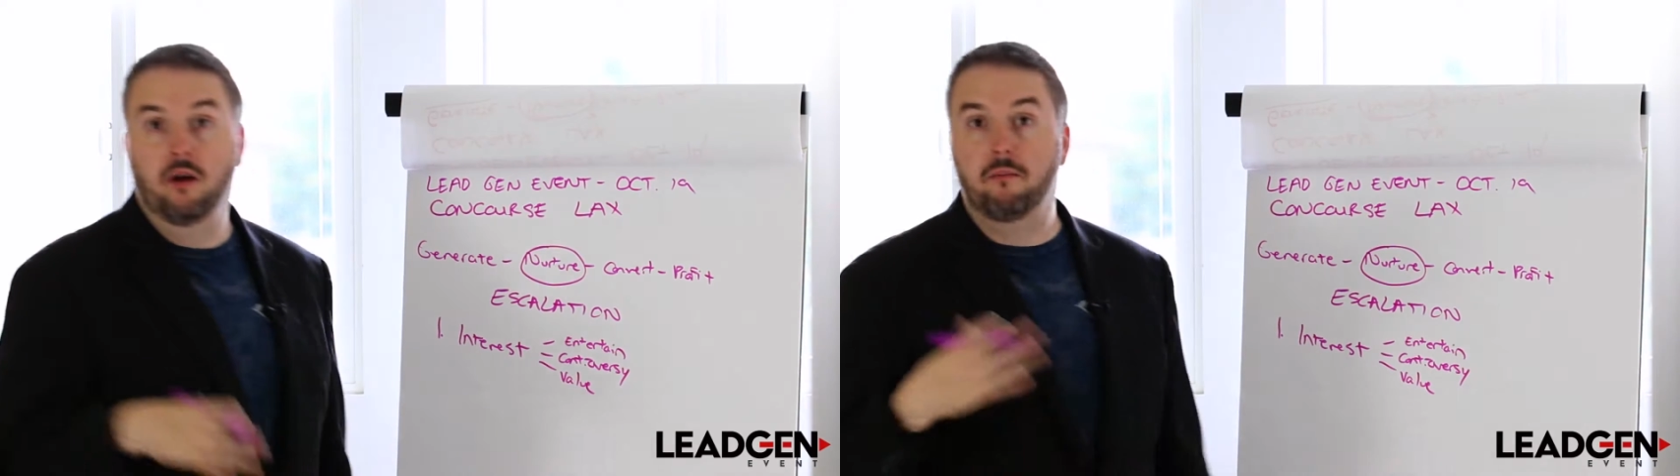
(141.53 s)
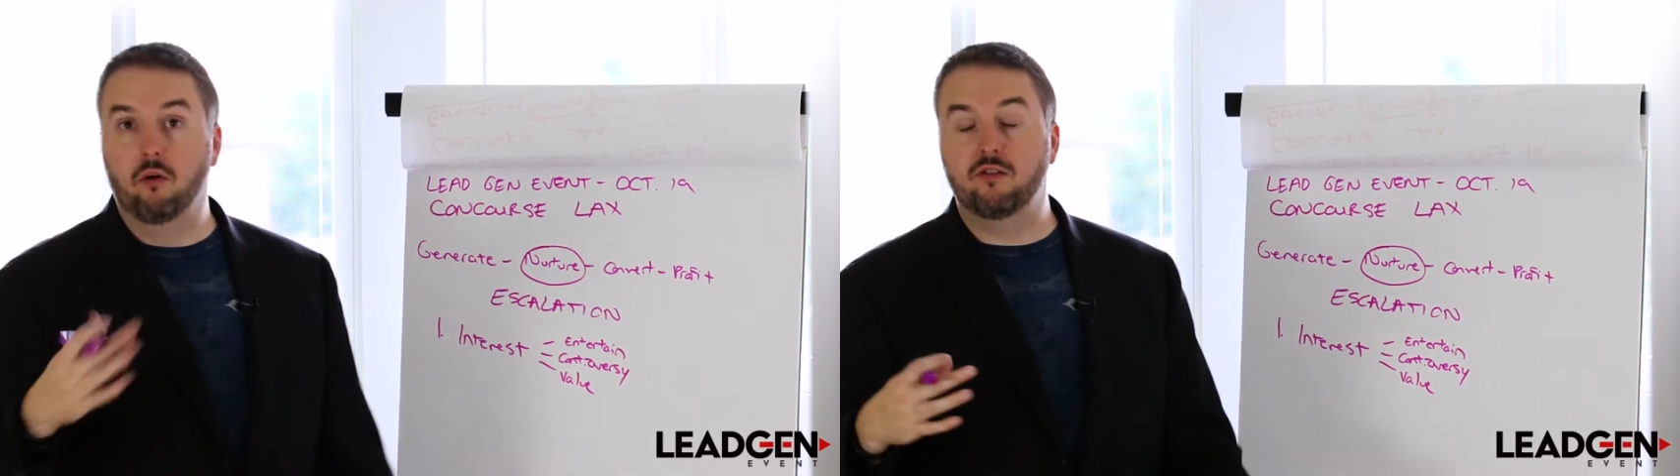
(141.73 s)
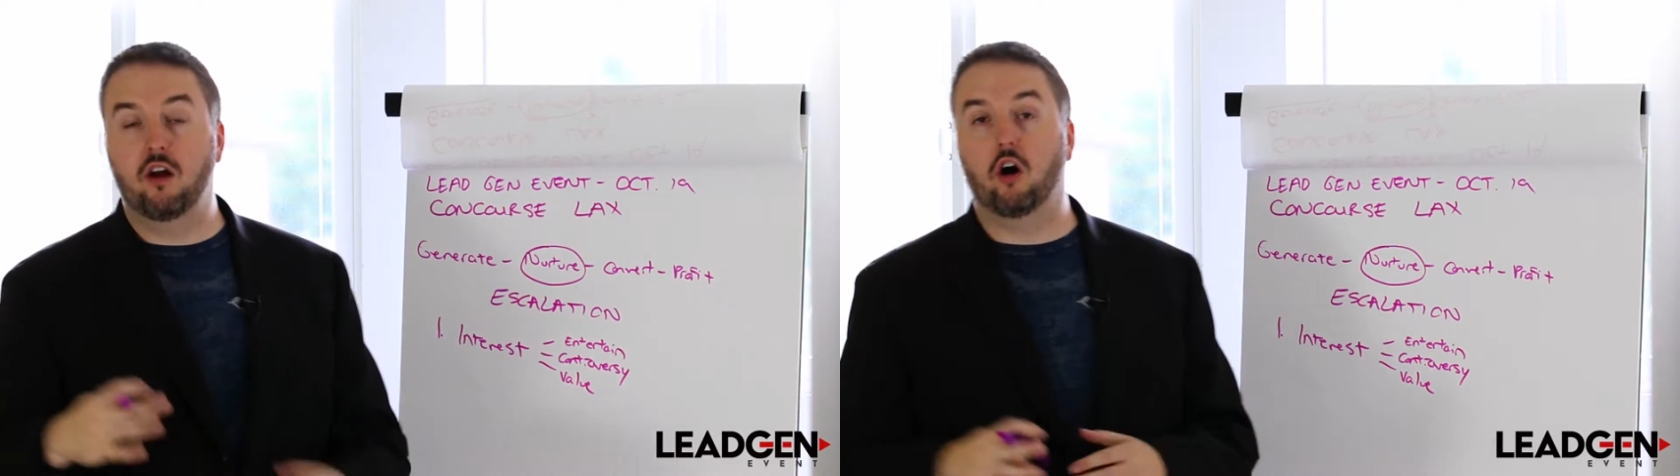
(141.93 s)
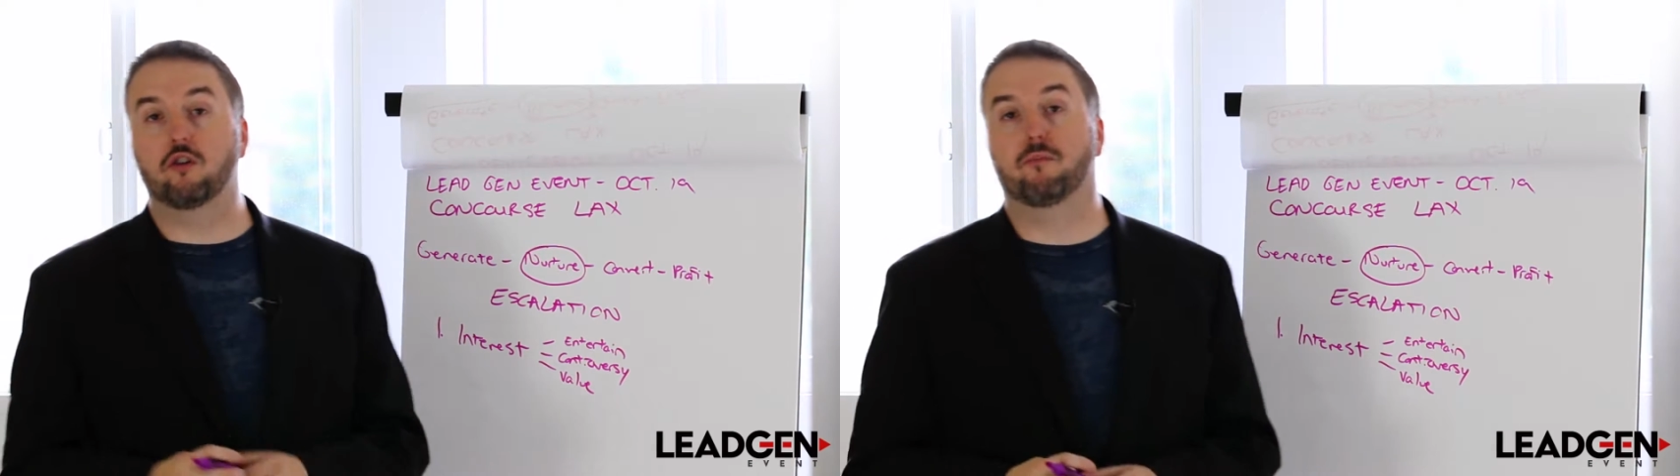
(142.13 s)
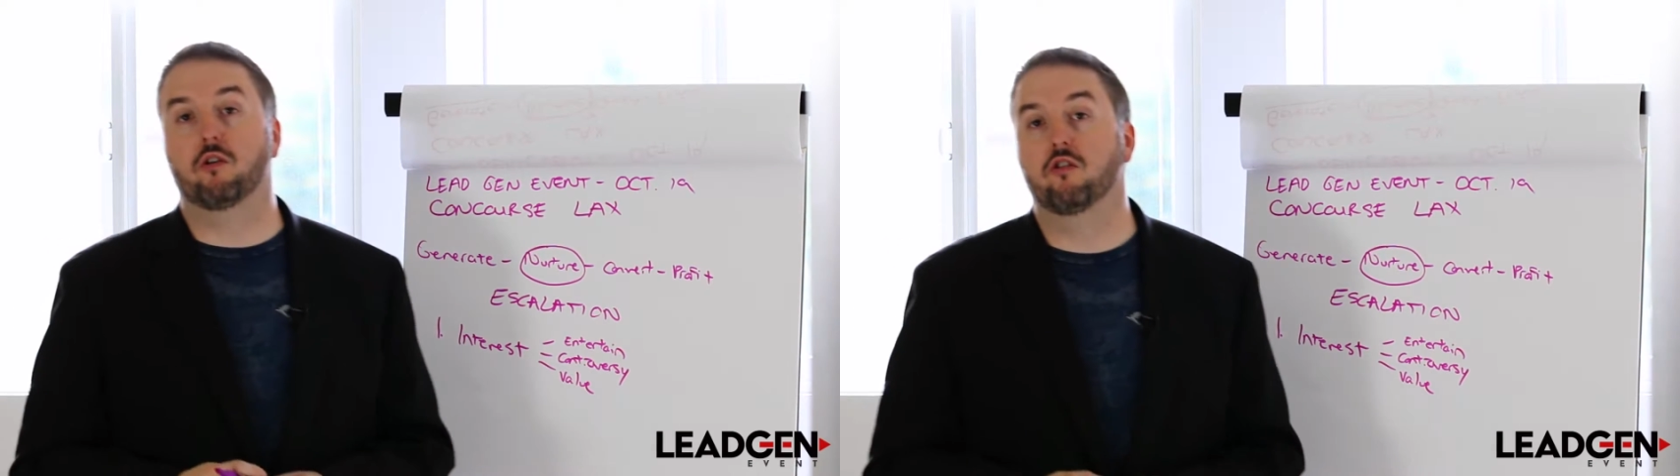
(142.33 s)
Most
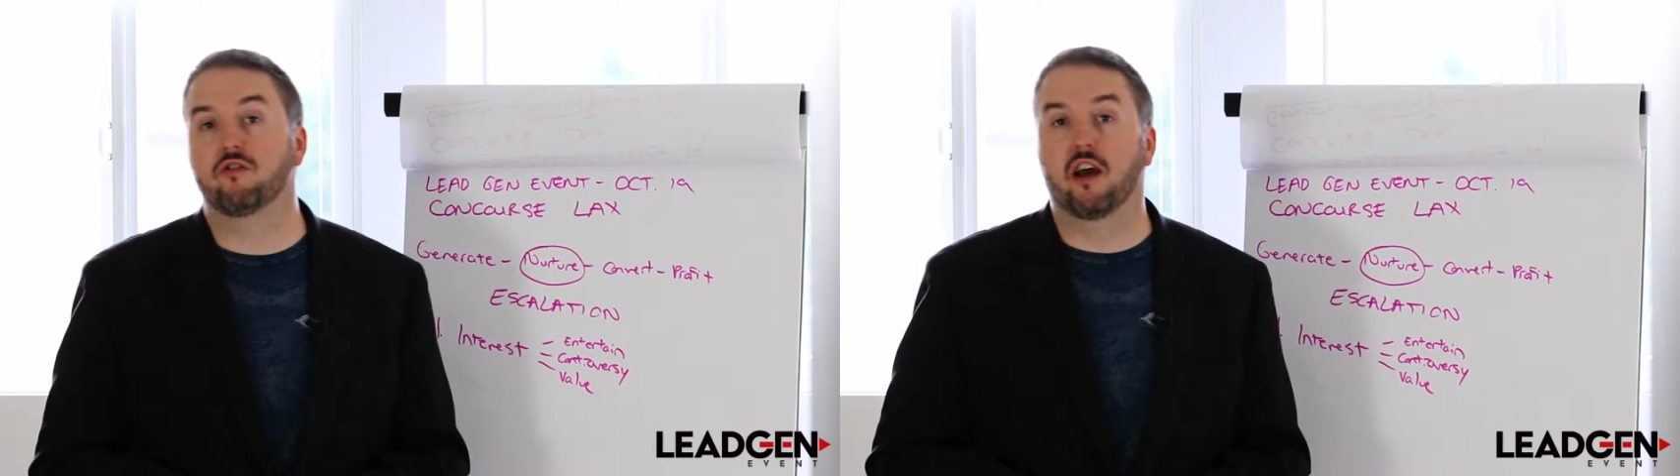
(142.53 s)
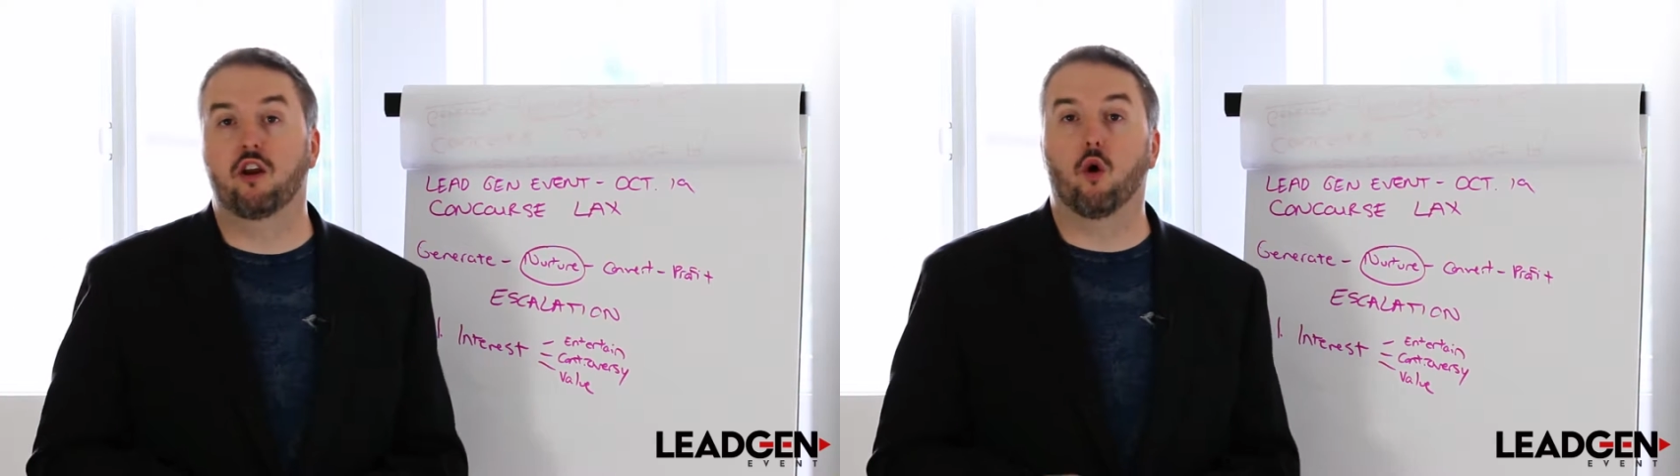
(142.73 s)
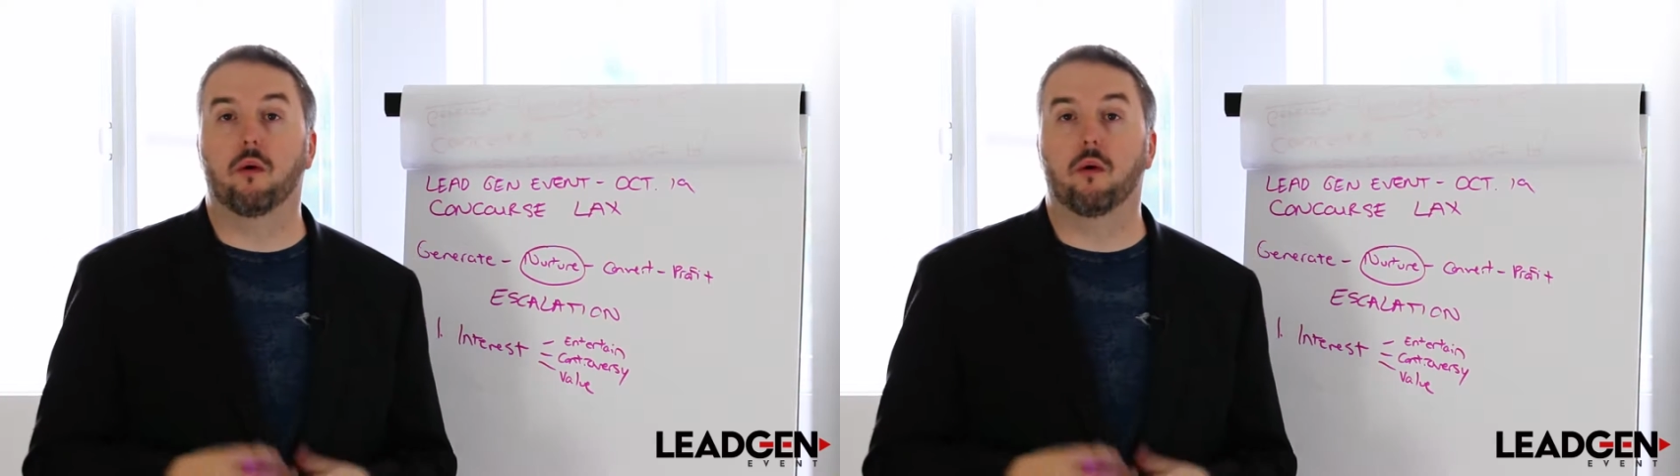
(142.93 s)
entrepreneurs I know